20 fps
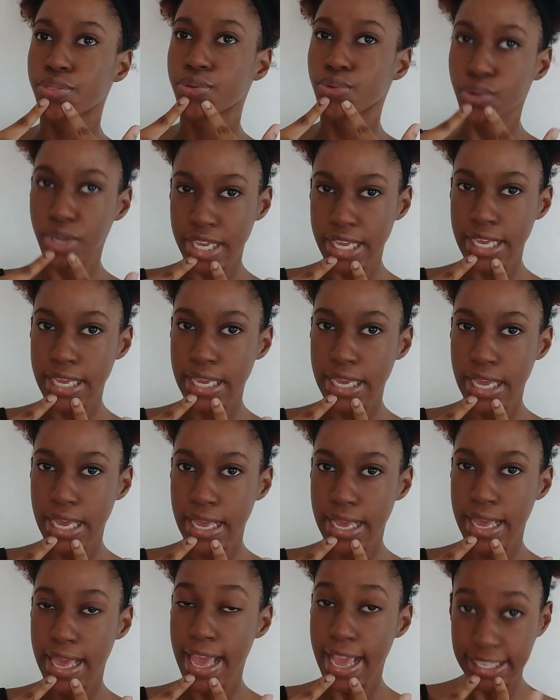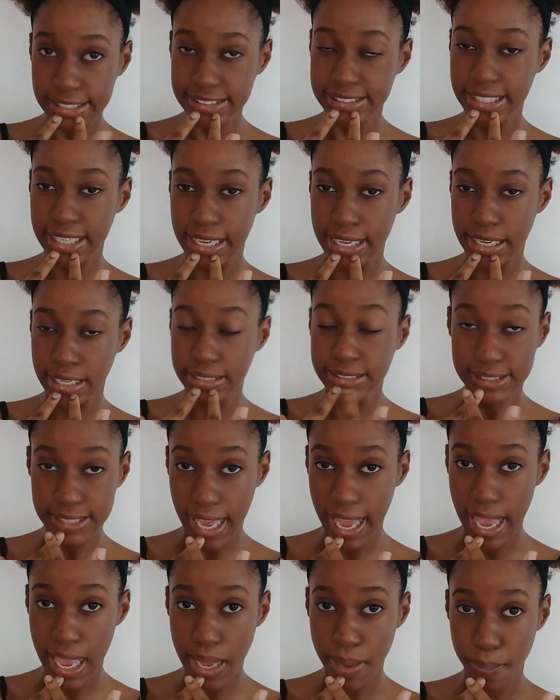3 essay
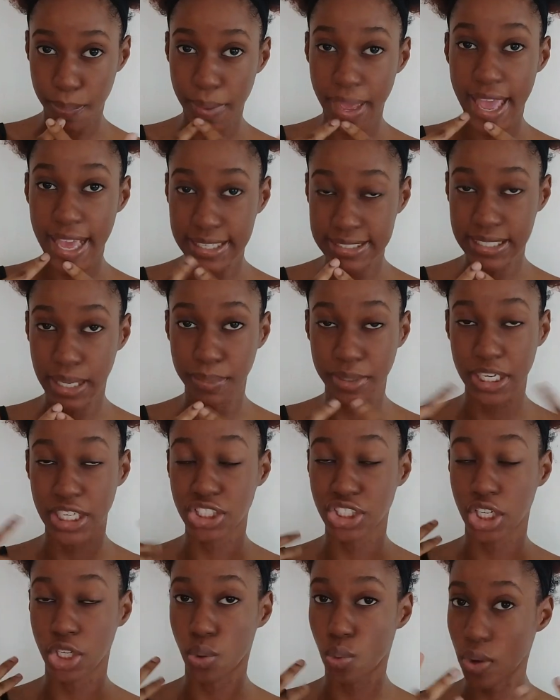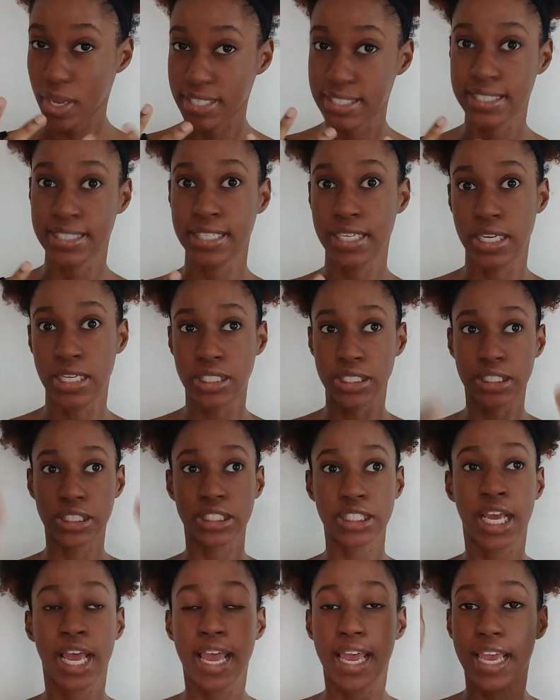type examination
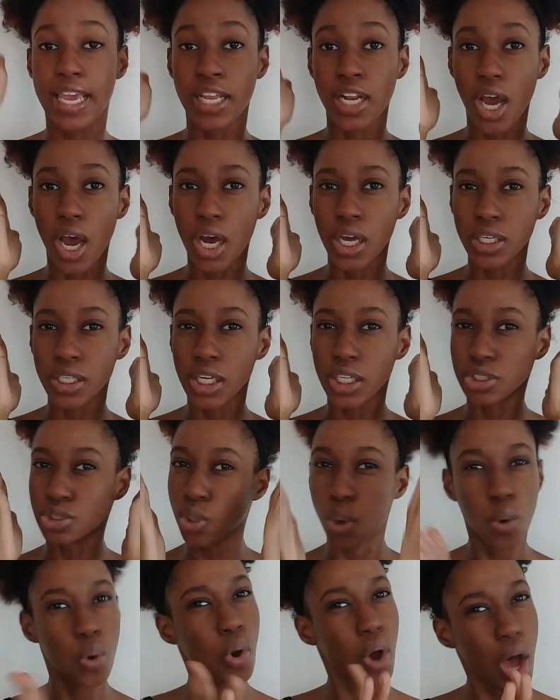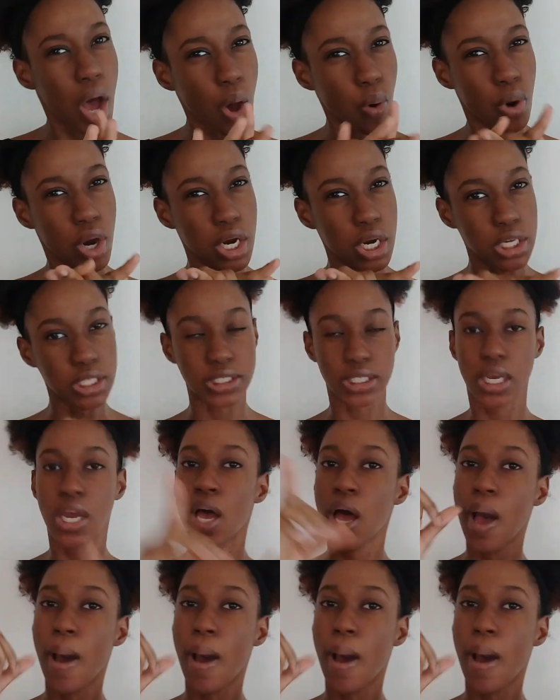questions in under 2 hours,